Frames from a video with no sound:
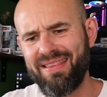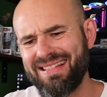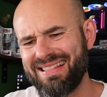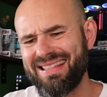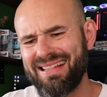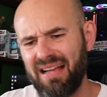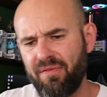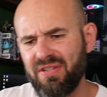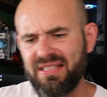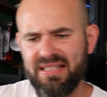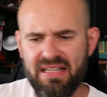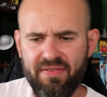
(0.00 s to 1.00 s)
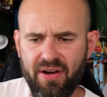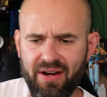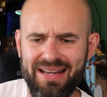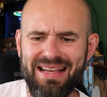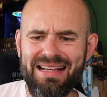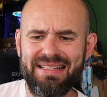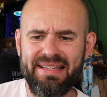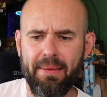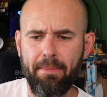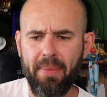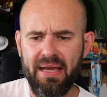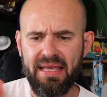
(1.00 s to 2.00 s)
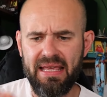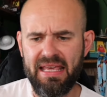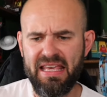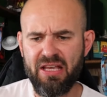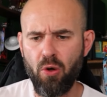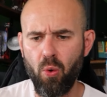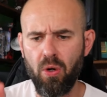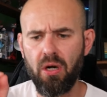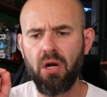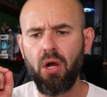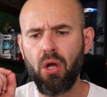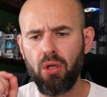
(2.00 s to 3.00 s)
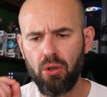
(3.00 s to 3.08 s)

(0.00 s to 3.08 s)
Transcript: This is the cover C variant, done by Igor